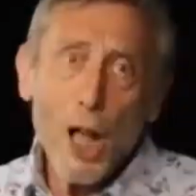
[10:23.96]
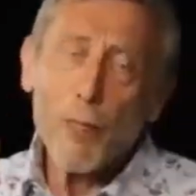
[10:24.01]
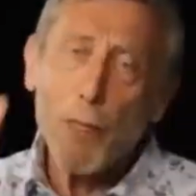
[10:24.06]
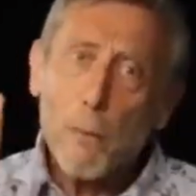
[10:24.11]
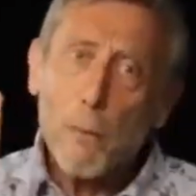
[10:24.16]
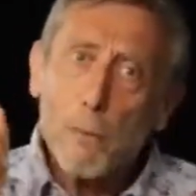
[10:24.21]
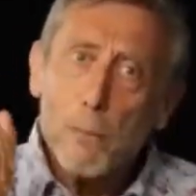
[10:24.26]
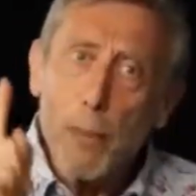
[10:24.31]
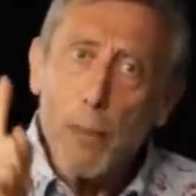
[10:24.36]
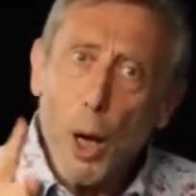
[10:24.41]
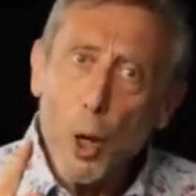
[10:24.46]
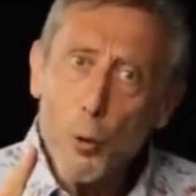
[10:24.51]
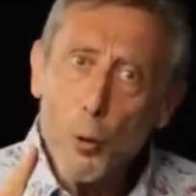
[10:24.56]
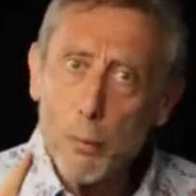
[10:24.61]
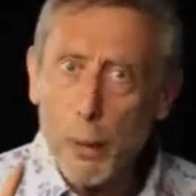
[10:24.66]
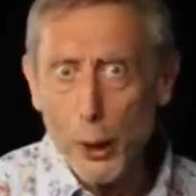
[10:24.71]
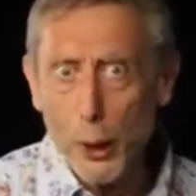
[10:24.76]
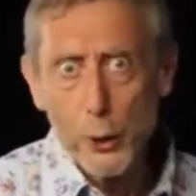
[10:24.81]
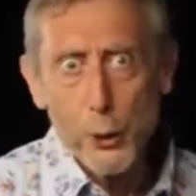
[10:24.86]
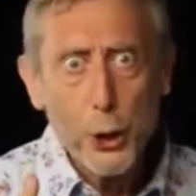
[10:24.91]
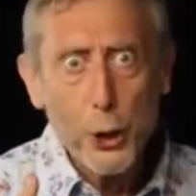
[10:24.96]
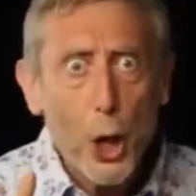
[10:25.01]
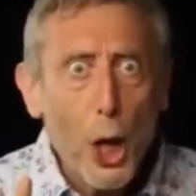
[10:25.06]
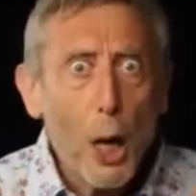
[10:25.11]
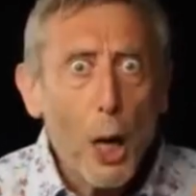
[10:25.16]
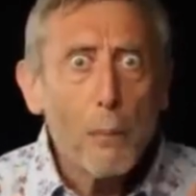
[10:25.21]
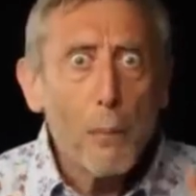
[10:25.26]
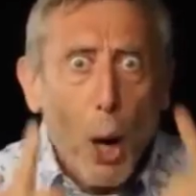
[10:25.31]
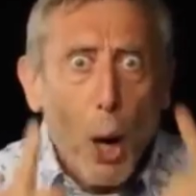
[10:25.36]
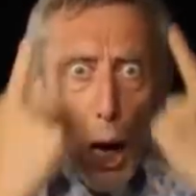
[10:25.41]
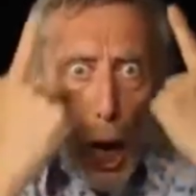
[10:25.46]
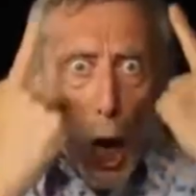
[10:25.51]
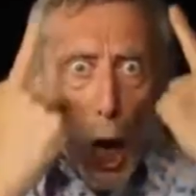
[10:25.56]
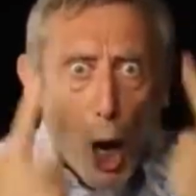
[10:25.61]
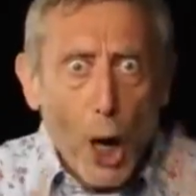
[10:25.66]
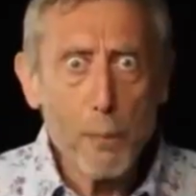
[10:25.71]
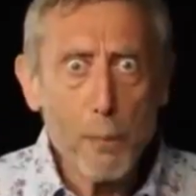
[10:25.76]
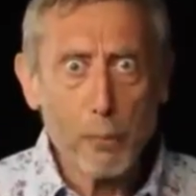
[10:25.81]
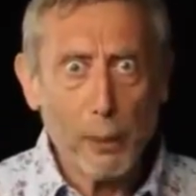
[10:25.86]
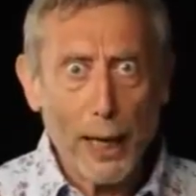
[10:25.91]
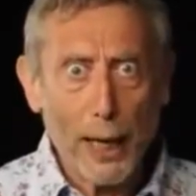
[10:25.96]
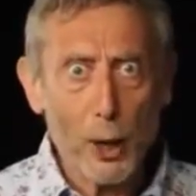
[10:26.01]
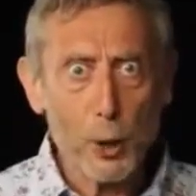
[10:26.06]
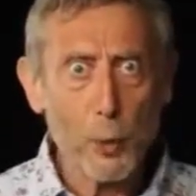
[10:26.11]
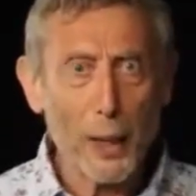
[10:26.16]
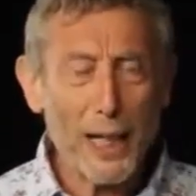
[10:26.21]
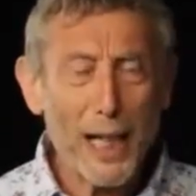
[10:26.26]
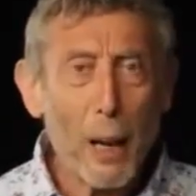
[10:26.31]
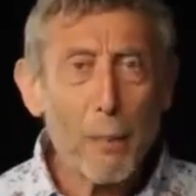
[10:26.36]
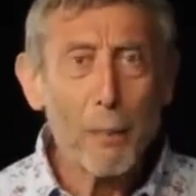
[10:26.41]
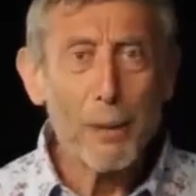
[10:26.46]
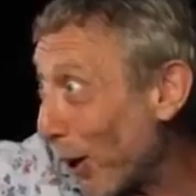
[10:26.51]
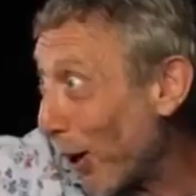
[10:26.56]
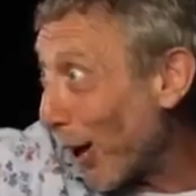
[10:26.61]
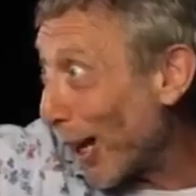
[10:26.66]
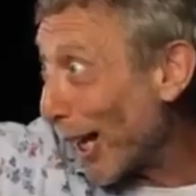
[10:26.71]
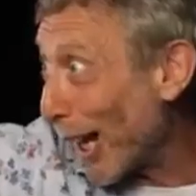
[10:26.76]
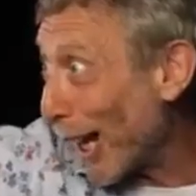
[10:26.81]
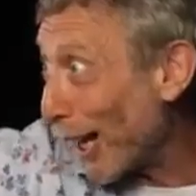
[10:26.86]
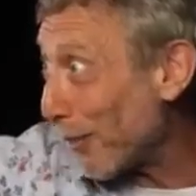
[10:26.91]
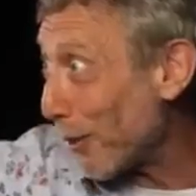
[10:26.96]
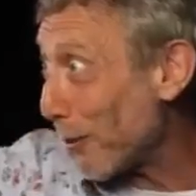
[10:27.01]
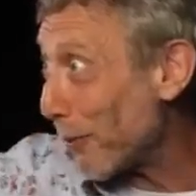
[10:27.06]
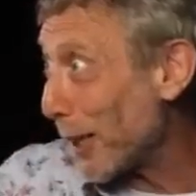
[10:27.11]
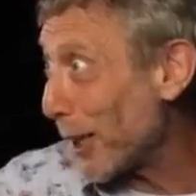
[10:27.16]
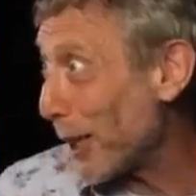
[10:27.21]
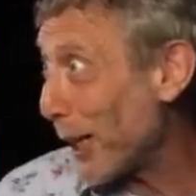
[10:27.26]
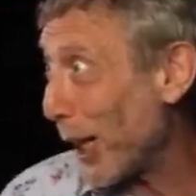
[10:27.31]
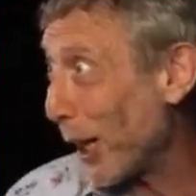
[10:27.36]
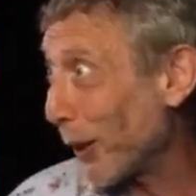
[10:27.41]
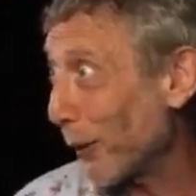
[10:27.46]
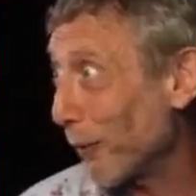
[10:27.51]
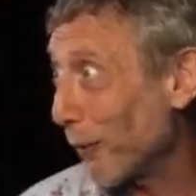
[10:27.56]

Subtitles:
The moment my eyebrows went up, flying out the window.